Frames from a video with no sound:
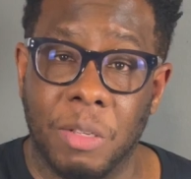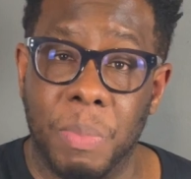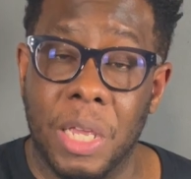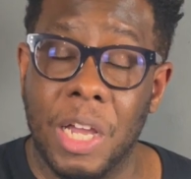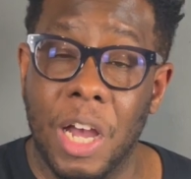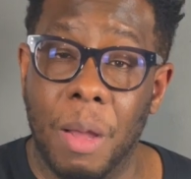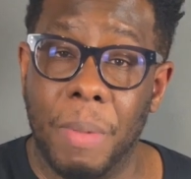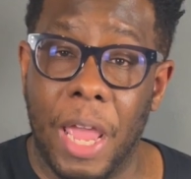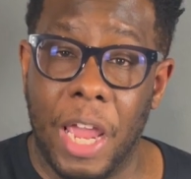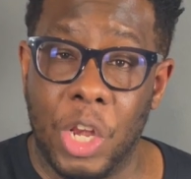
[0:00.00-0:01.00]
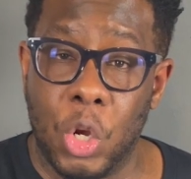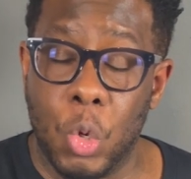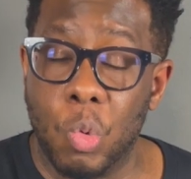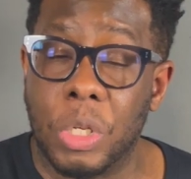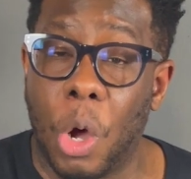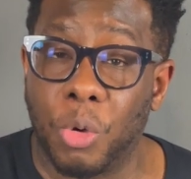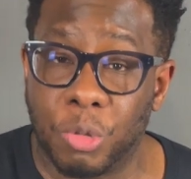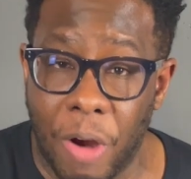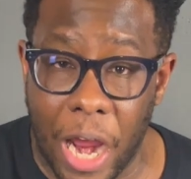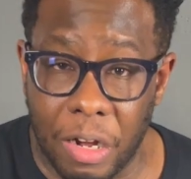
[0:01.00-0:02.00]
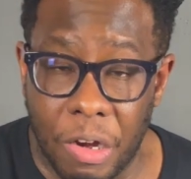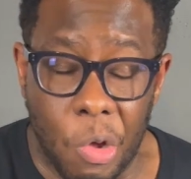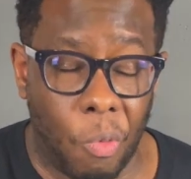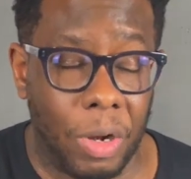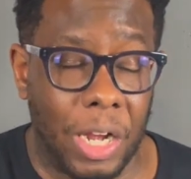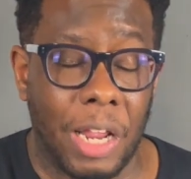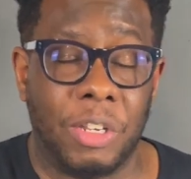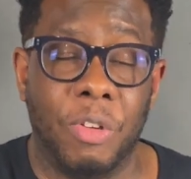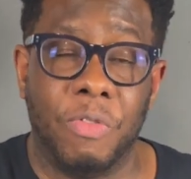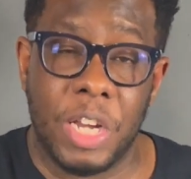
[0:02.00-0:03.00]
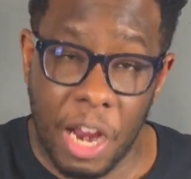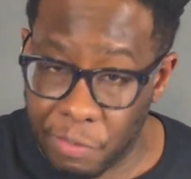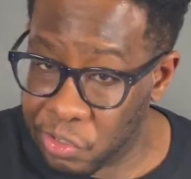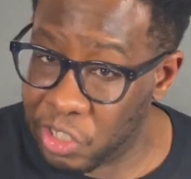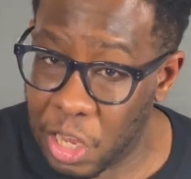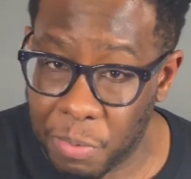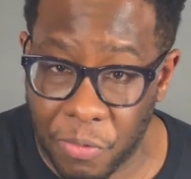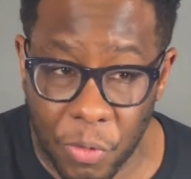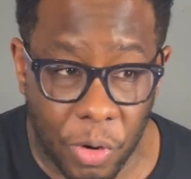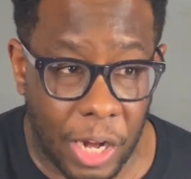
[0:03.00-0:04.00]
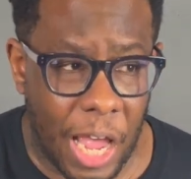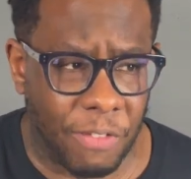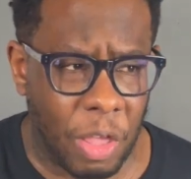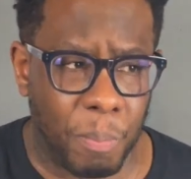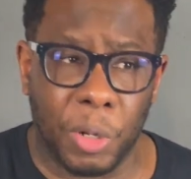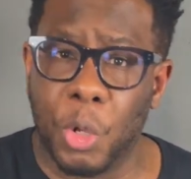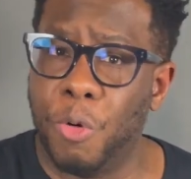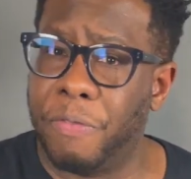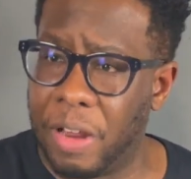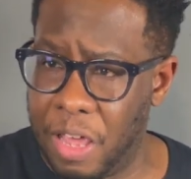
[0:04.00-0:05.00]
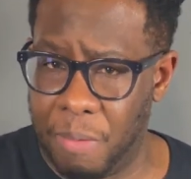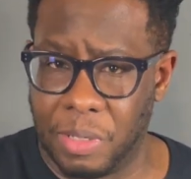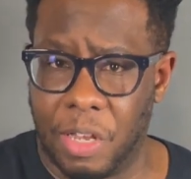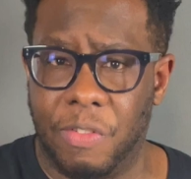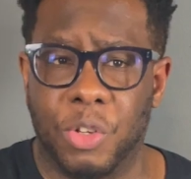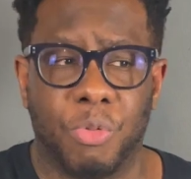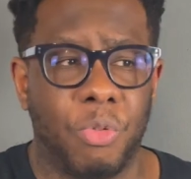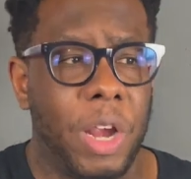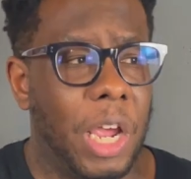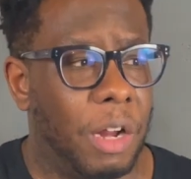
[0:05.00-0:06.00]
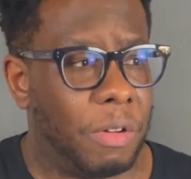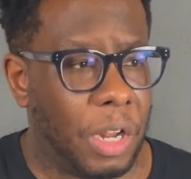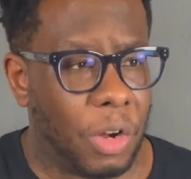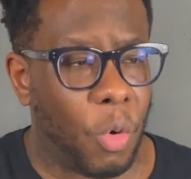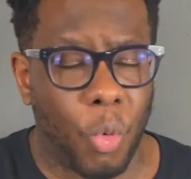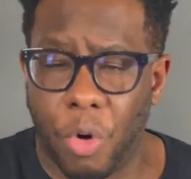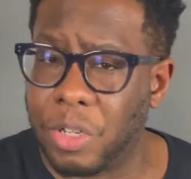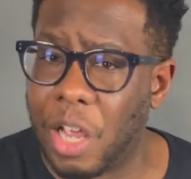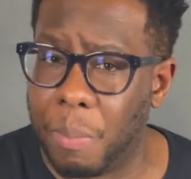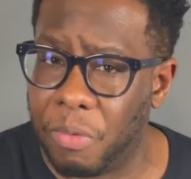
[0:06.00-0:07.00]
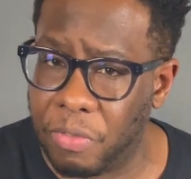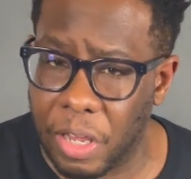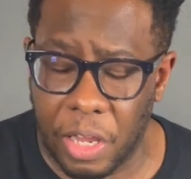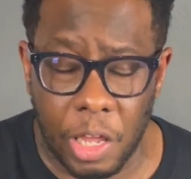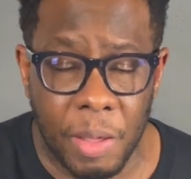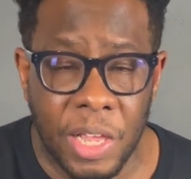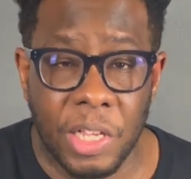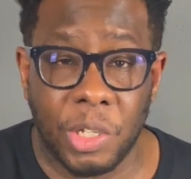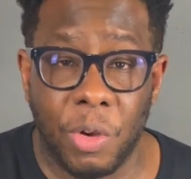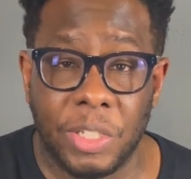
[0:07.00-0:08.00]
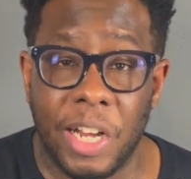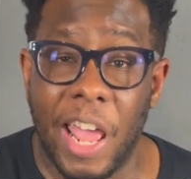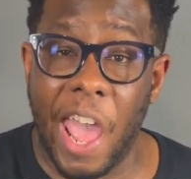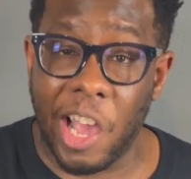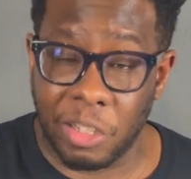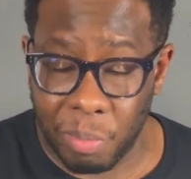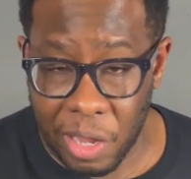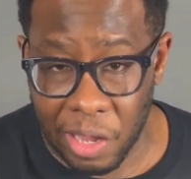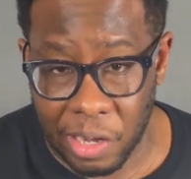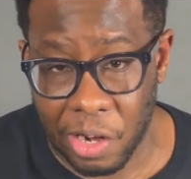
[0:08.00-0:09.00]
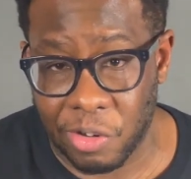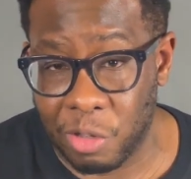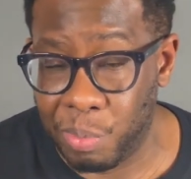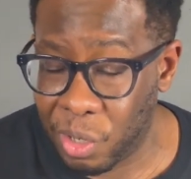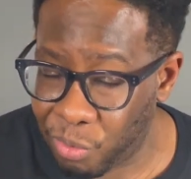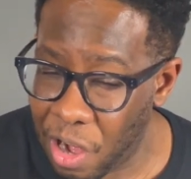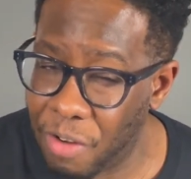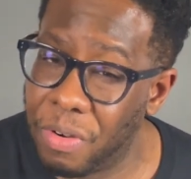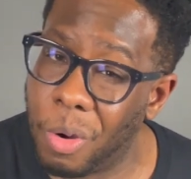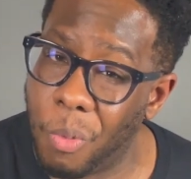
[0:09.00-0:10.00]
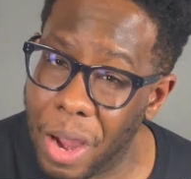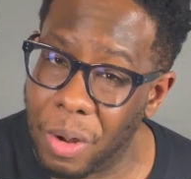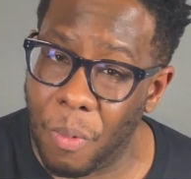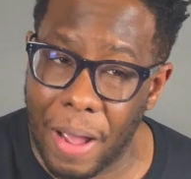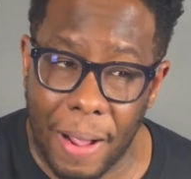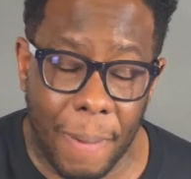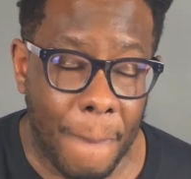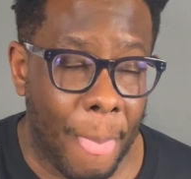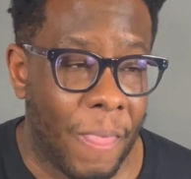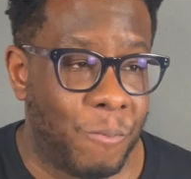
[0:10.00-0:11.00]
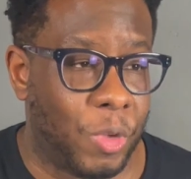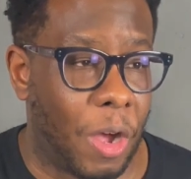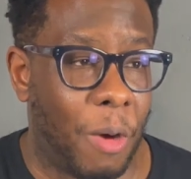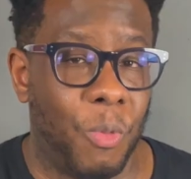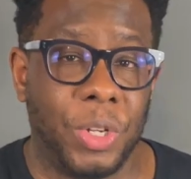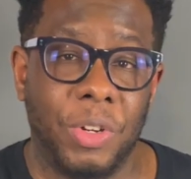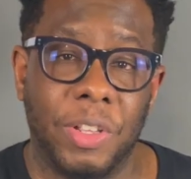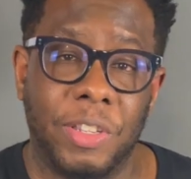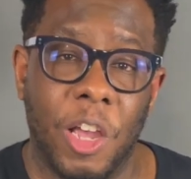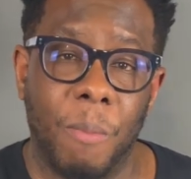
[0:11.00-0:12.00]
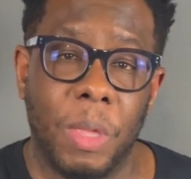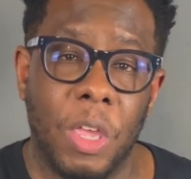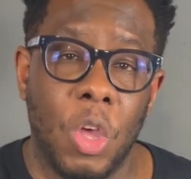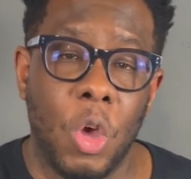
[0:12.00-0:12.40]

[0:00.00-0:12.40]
become a new Ghost Rider, one that you've never seen before. They have a blue flame instead of this red and orange type of flame. So it's an X-Men character. It's been around for quite a while. So I want you to tell me